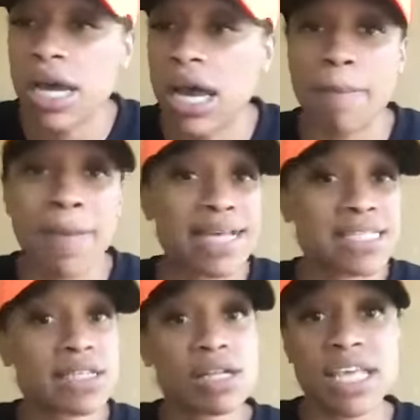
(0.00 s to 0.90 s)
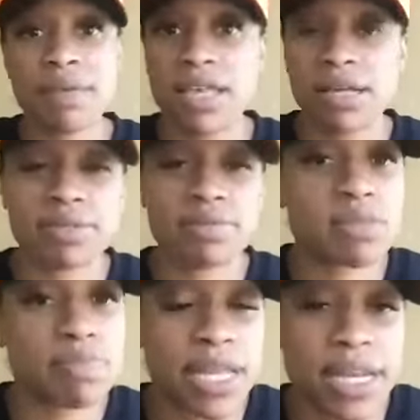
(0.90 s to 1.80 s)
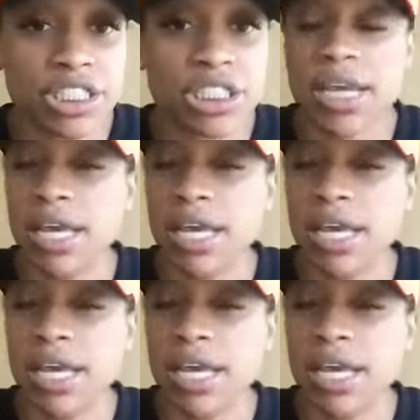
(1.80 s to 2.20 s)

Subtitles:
I might saute me up some spinach.